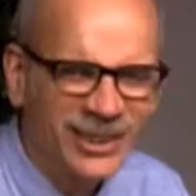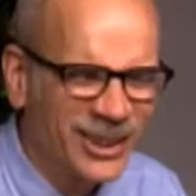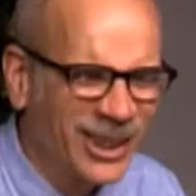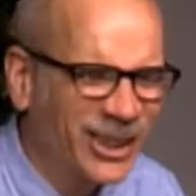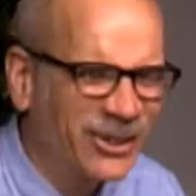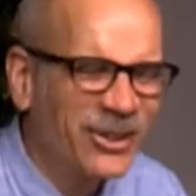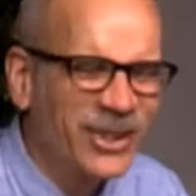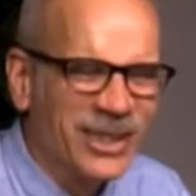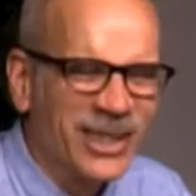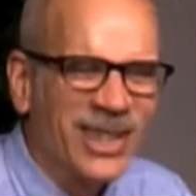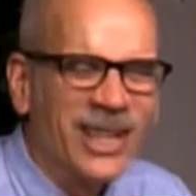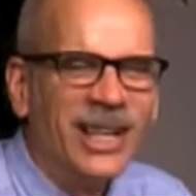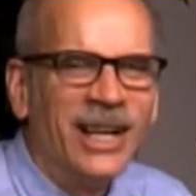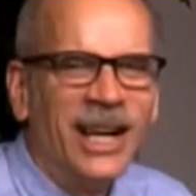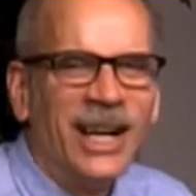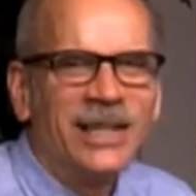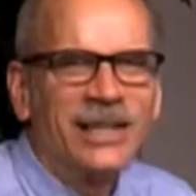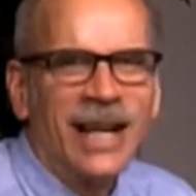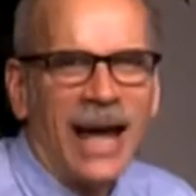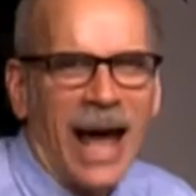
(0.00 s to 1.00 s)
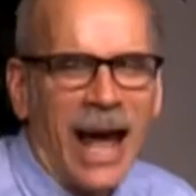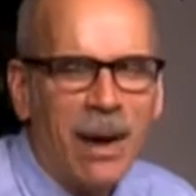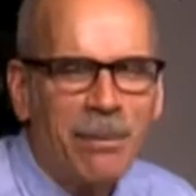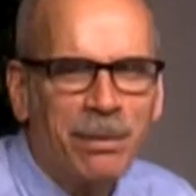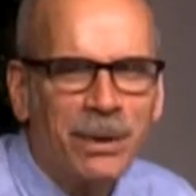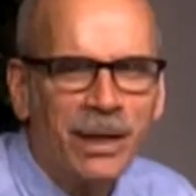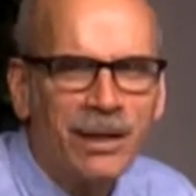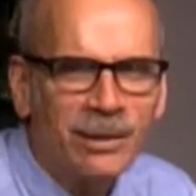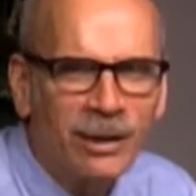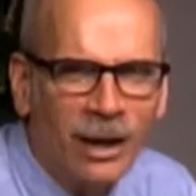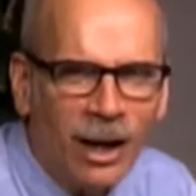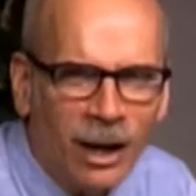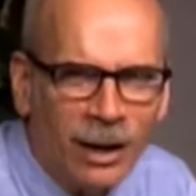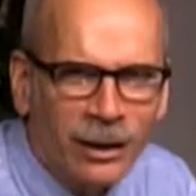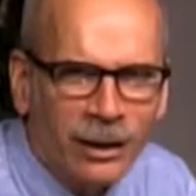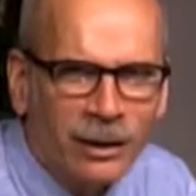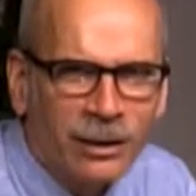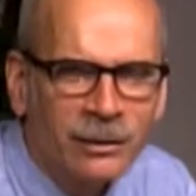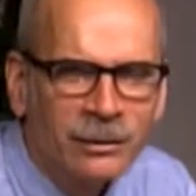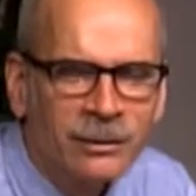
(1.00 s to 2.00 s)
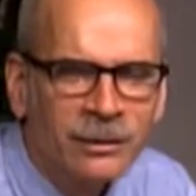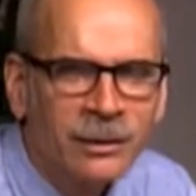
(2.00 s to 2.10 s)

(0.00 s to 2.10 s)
she was as happy as a lark.